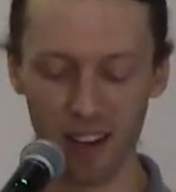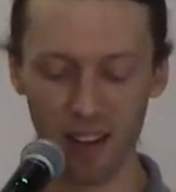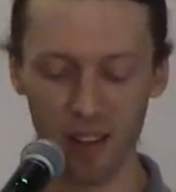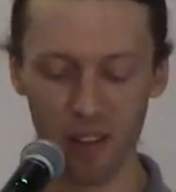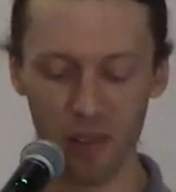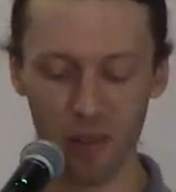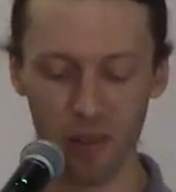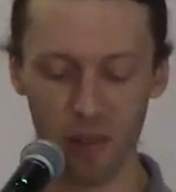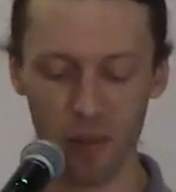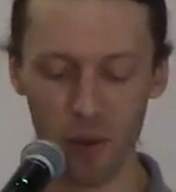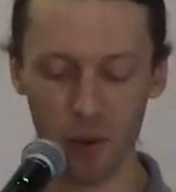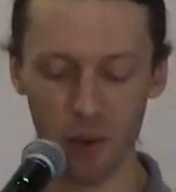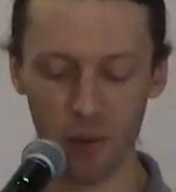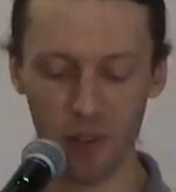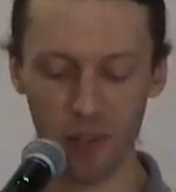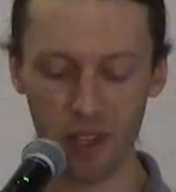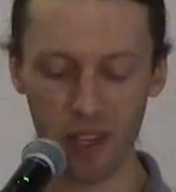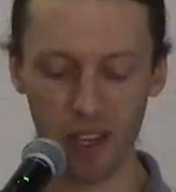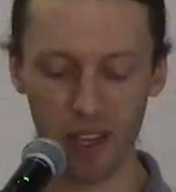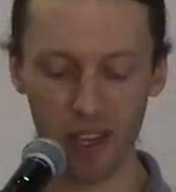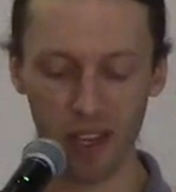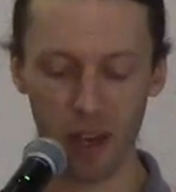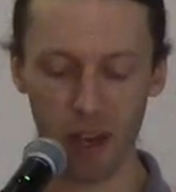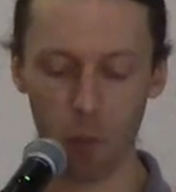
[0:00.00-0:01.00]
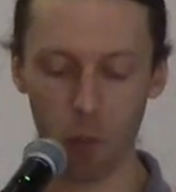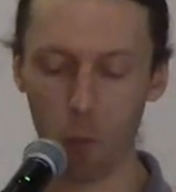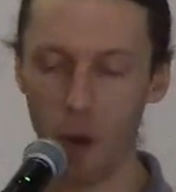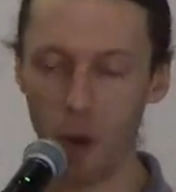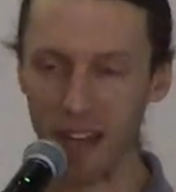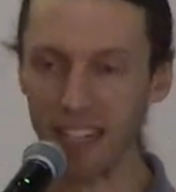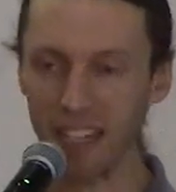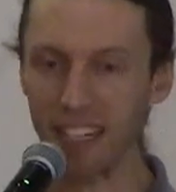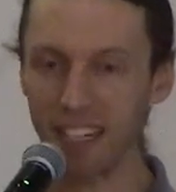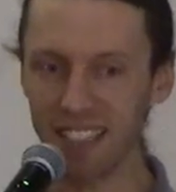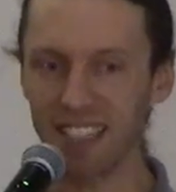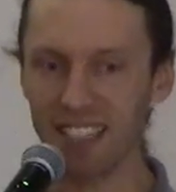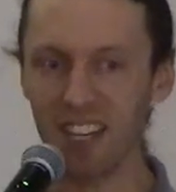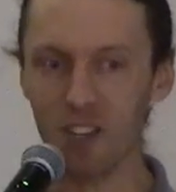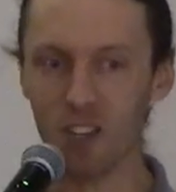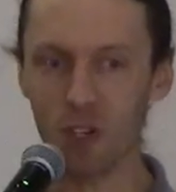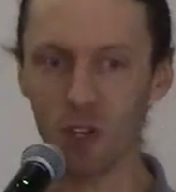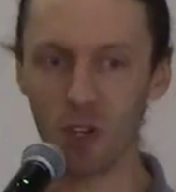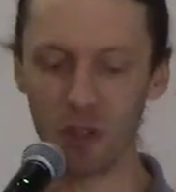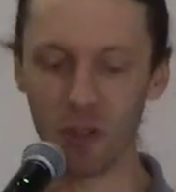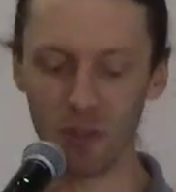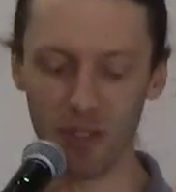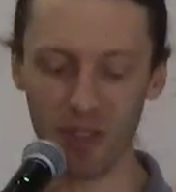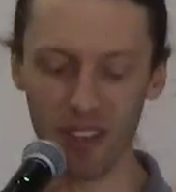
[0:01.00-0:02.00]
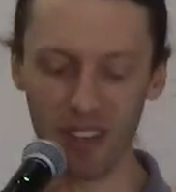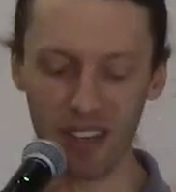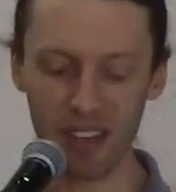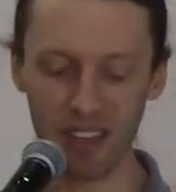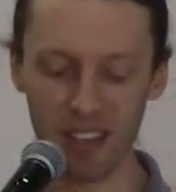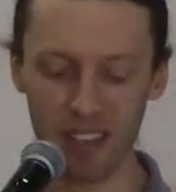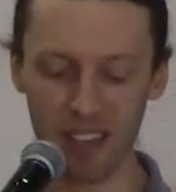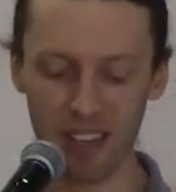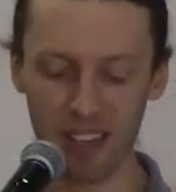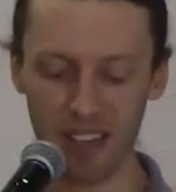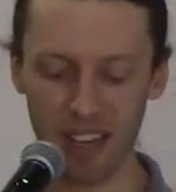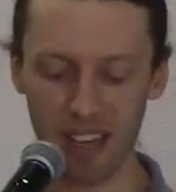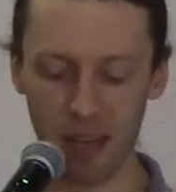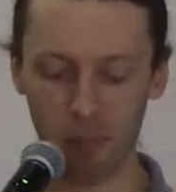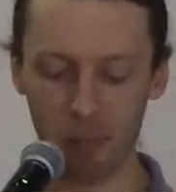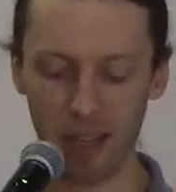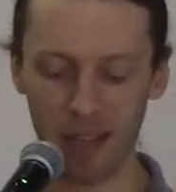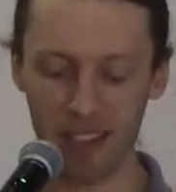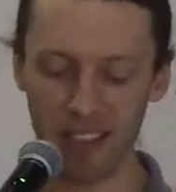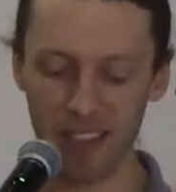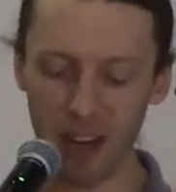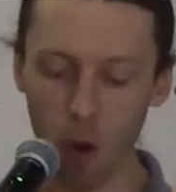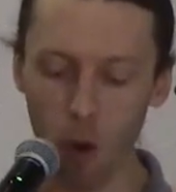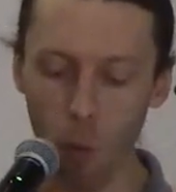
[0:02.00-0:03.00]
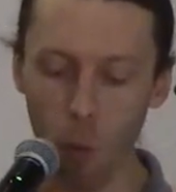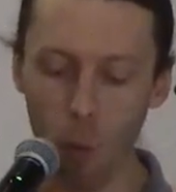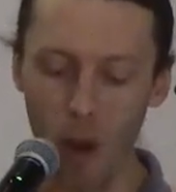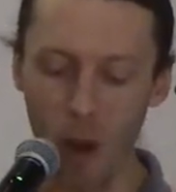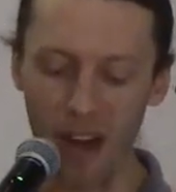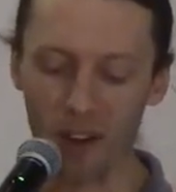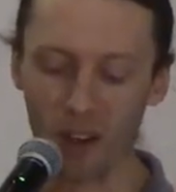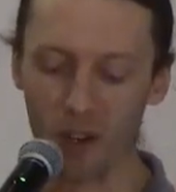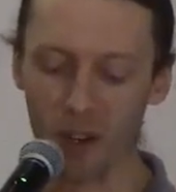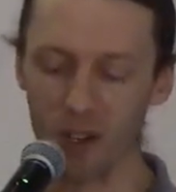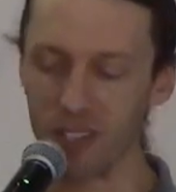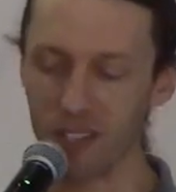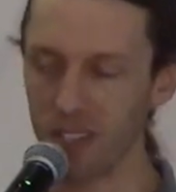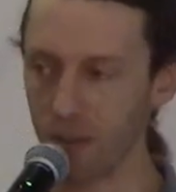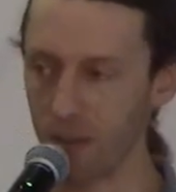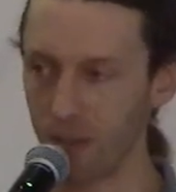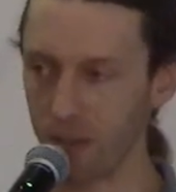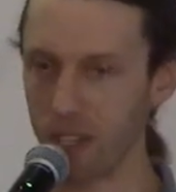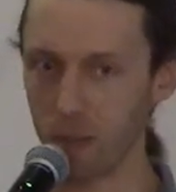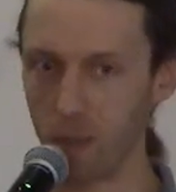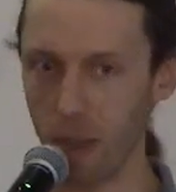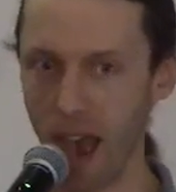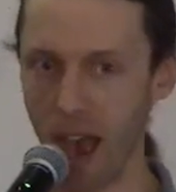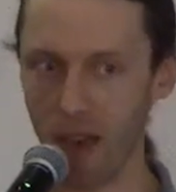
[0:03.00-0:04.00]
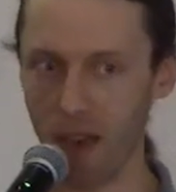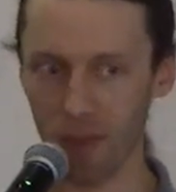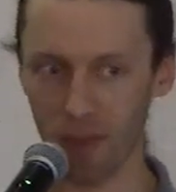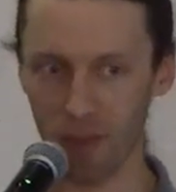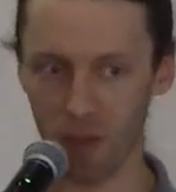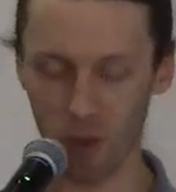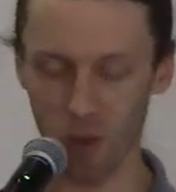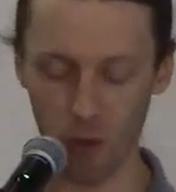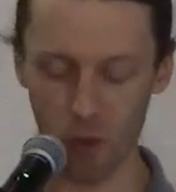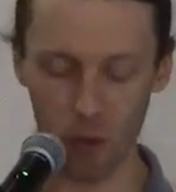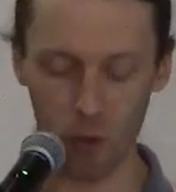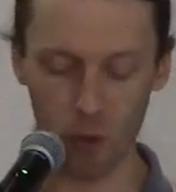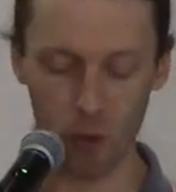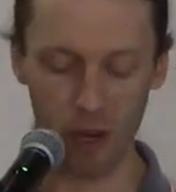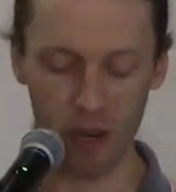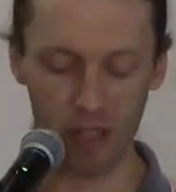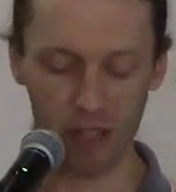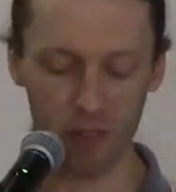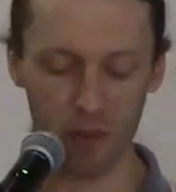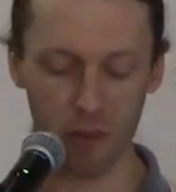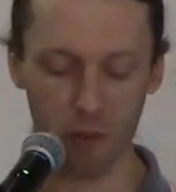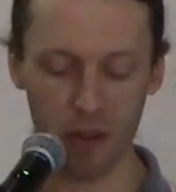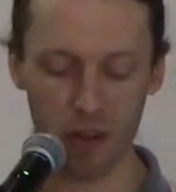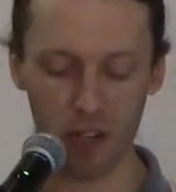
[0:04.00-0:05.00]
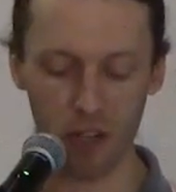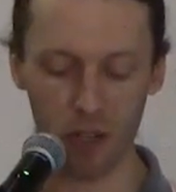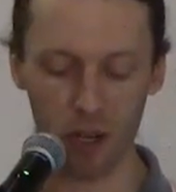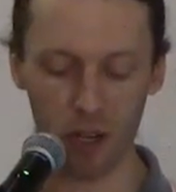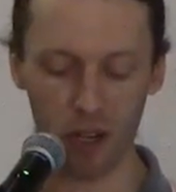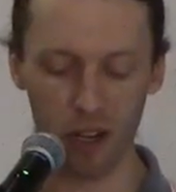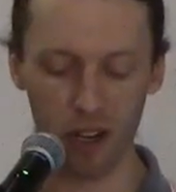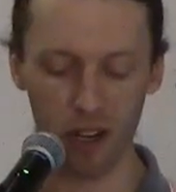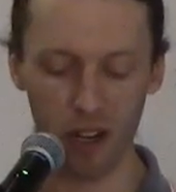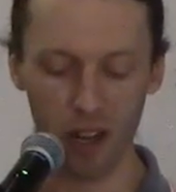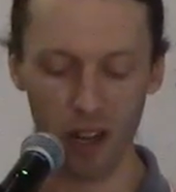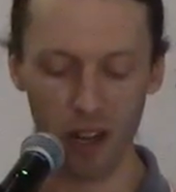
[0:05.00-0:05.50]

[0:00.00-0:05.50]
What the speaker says: There's a recognition that needs to take place, an awareness of this path to transformation,